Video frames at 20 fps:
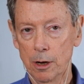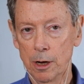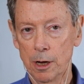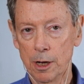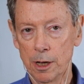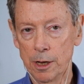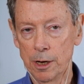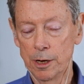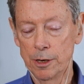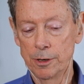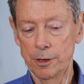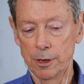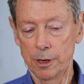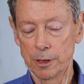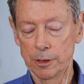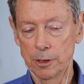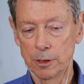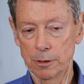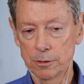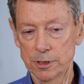
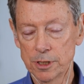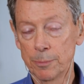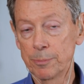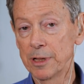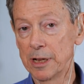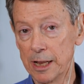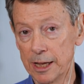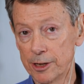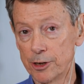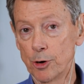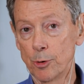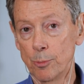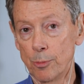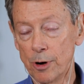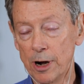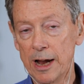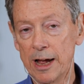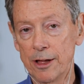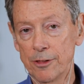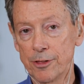on something like your
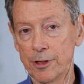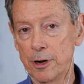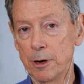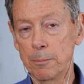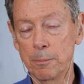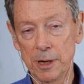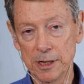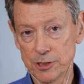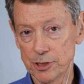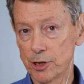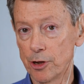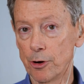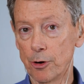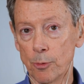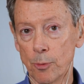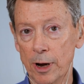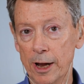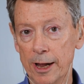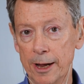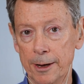breath in a muscular
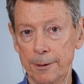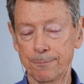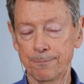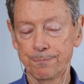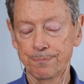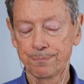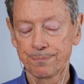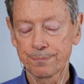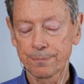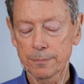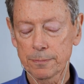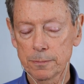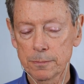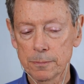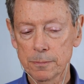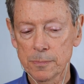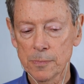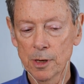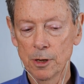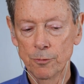way
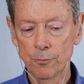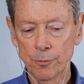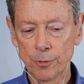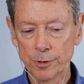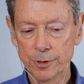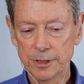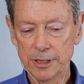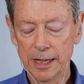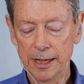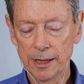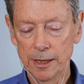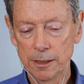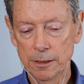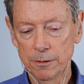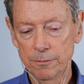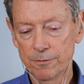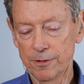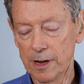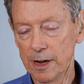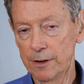for
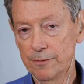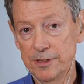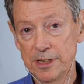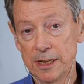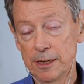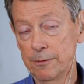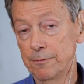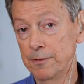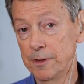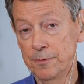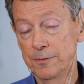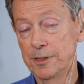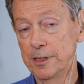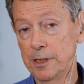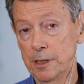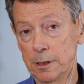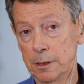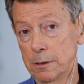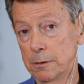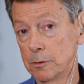10, 5, 10,
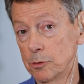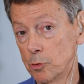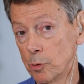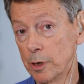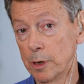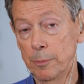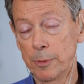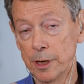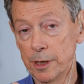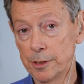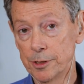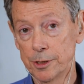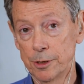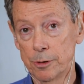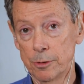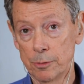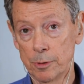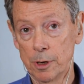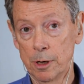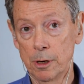15, 20 minutes
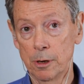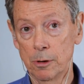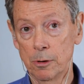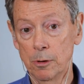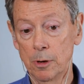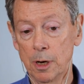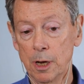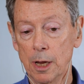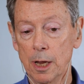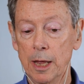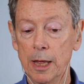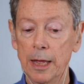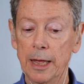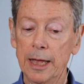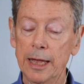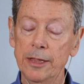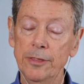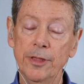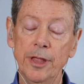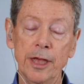in a row.
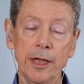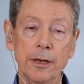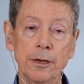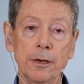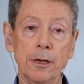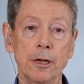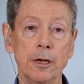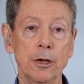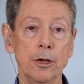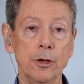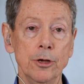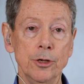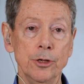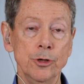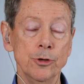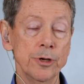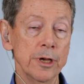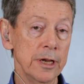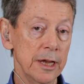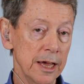And then
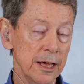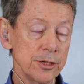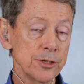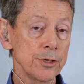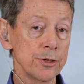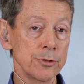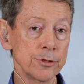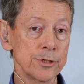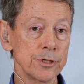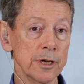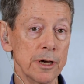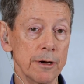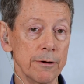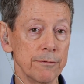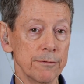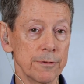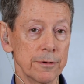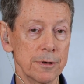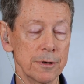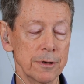you can ask yourself